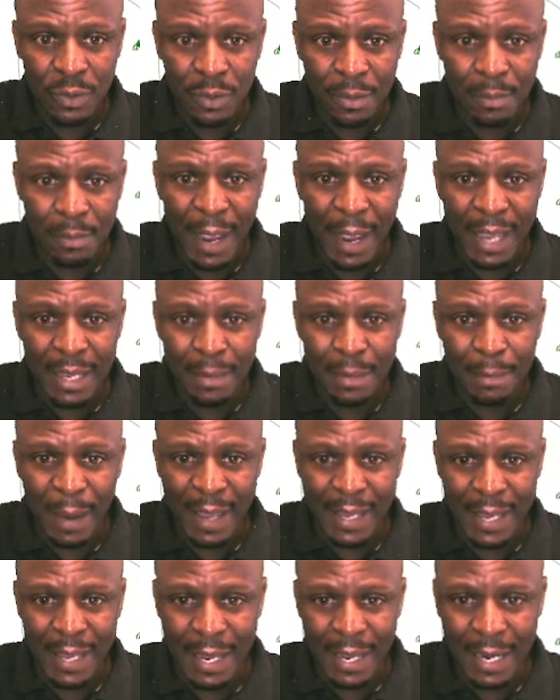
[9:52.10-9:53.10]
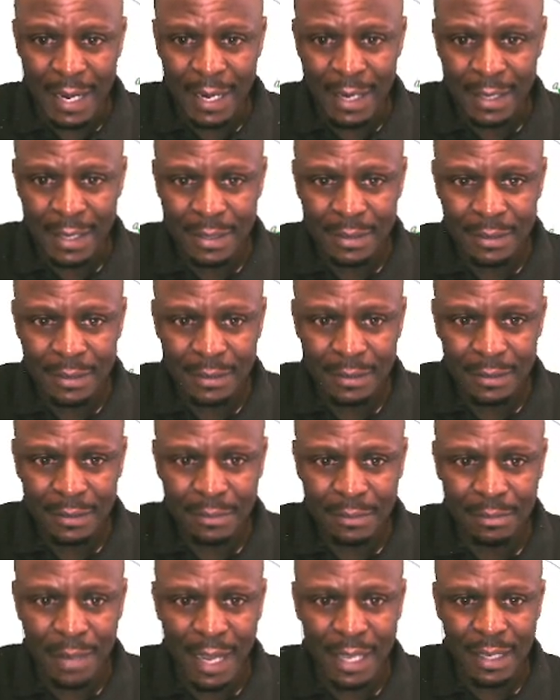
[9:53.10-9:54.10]
by by l
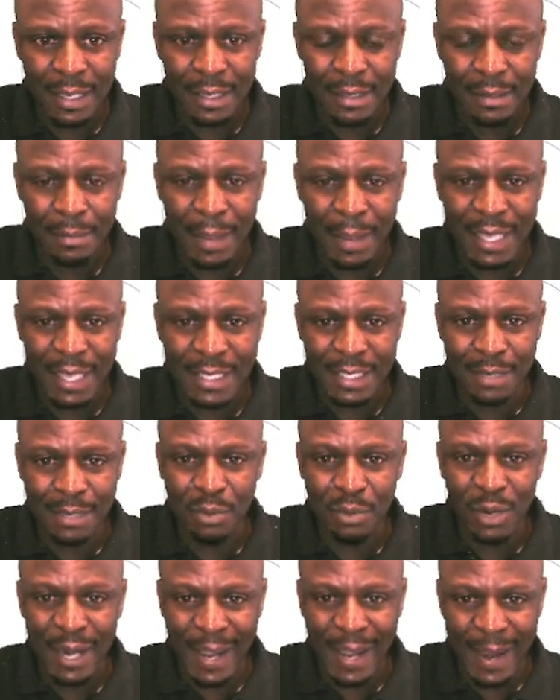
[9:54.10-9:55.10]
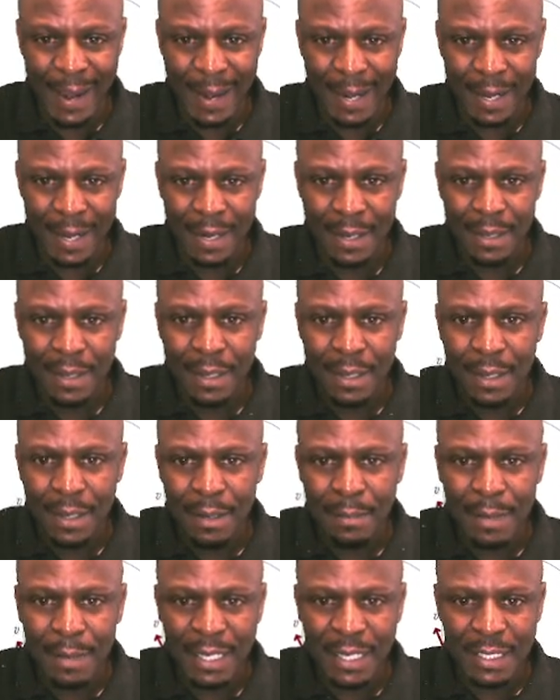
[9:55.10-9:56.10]
by by a symbol l
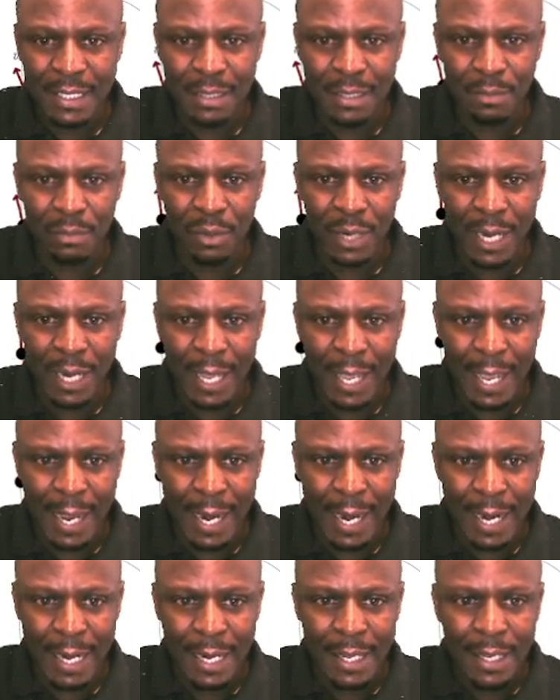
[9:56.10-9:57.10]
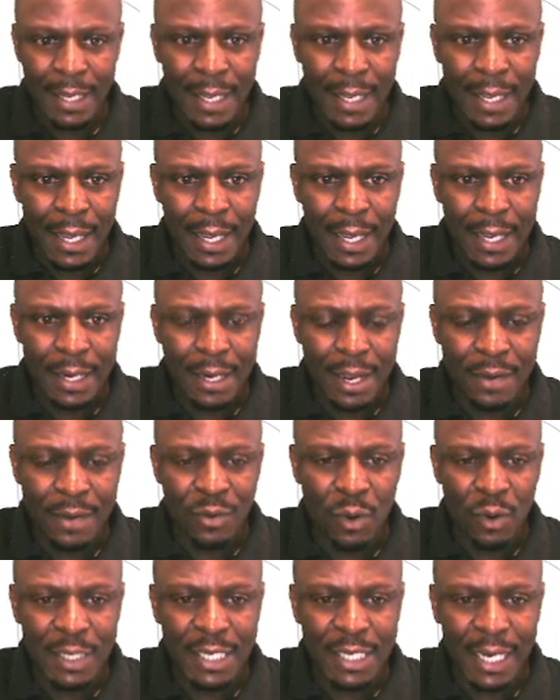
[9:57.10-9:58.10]
by the symbol L and
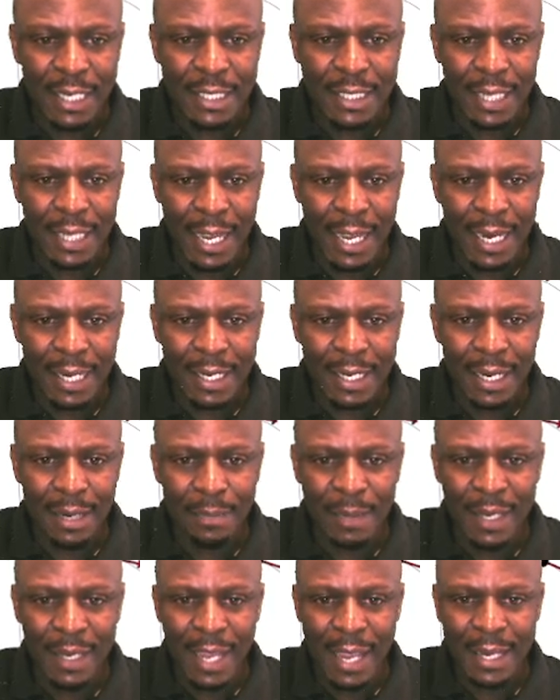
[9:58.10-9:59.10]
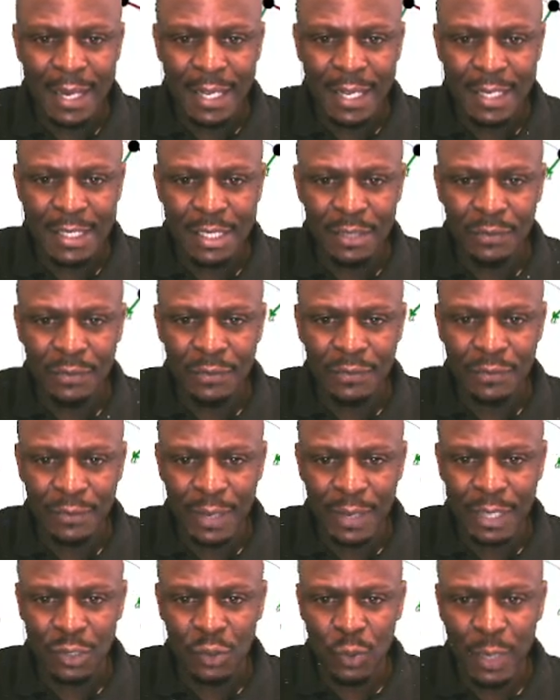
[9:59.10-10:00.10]
note that L can be a negative
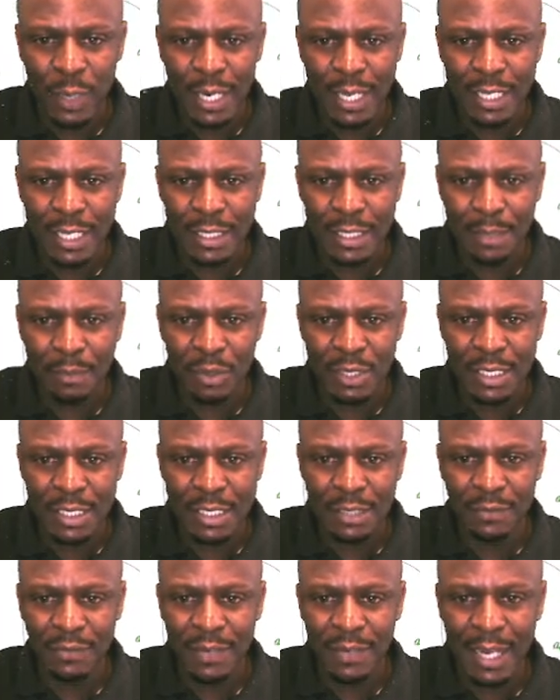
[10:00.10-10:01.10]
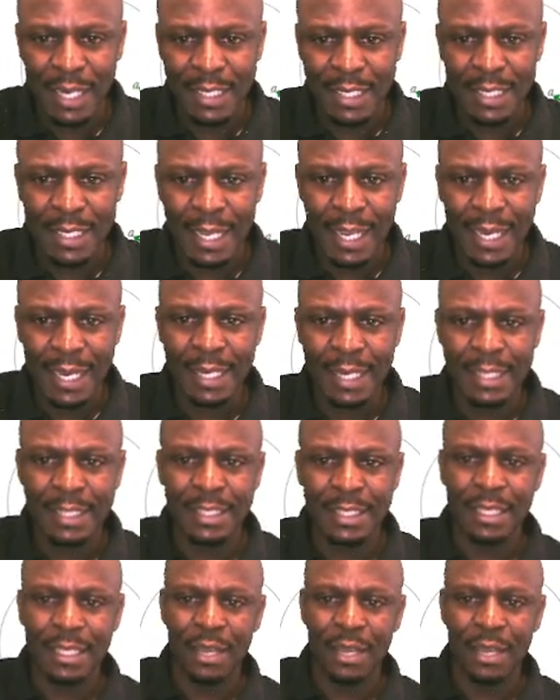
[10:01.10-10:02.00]
as well as a positive that L is a